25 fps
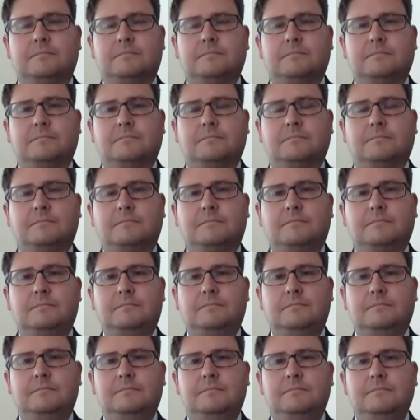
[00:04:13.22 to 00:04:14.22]

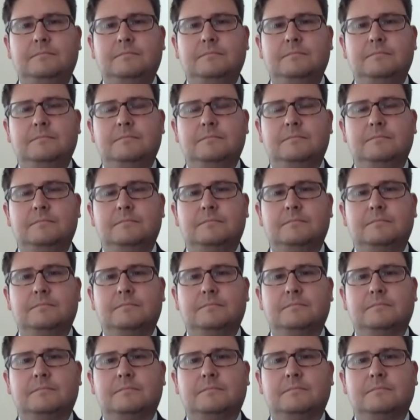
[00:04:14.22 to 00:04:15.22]

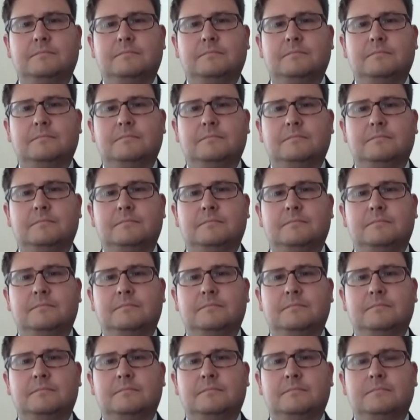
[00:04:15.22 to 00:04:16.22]

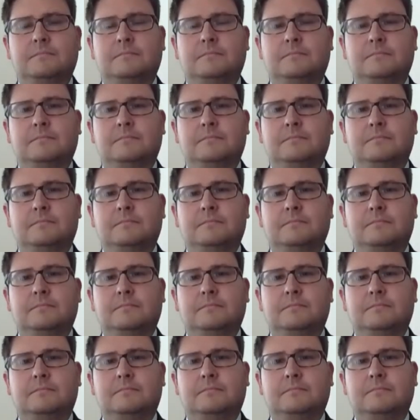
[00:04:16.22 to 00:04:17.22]

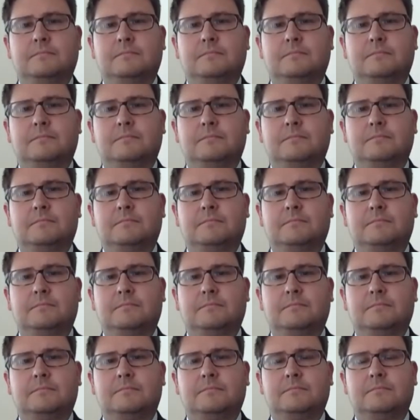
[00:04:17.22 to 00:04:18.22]

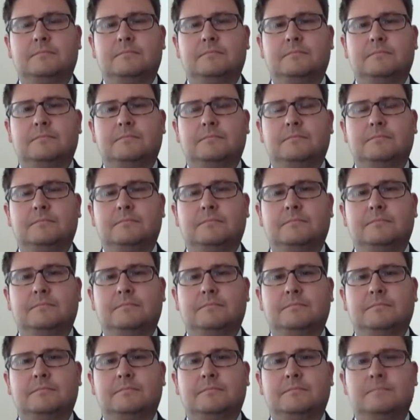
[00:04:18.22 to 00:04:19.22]

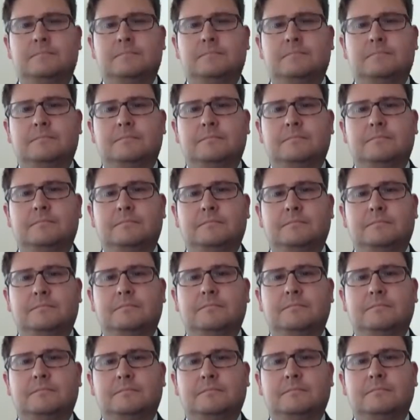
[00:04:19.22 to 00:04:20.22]

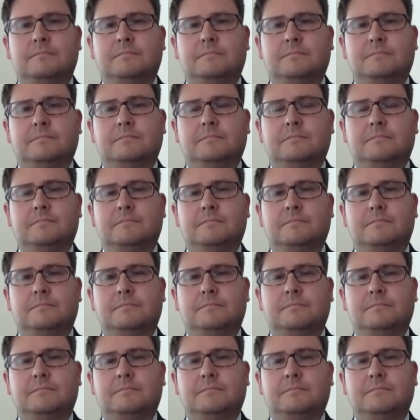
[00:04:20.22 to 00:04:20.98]
(silent)